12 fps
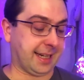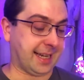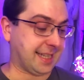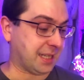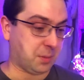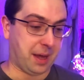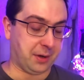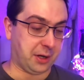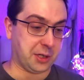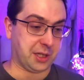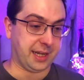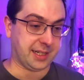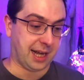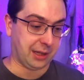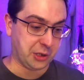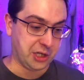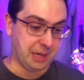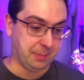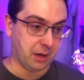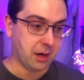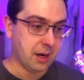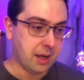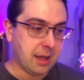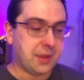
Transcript: I guess that's why they're usually $1 cheaper.